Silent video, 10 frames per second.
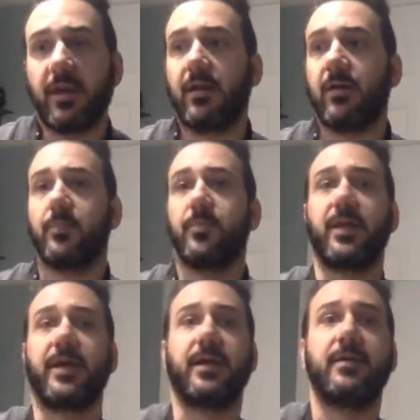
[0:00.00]
and I'm going to
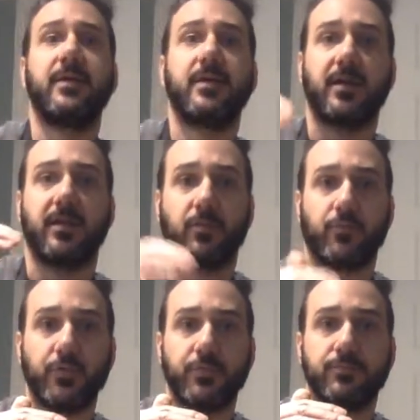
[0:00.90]
play it kind of like
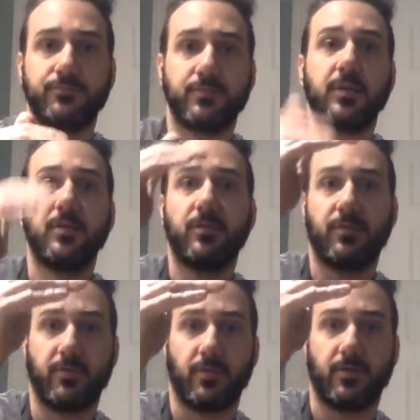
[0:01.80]
root,
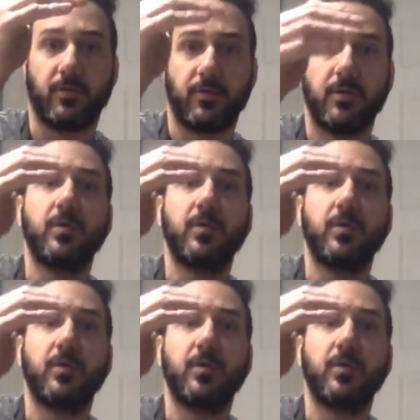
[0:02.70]
third,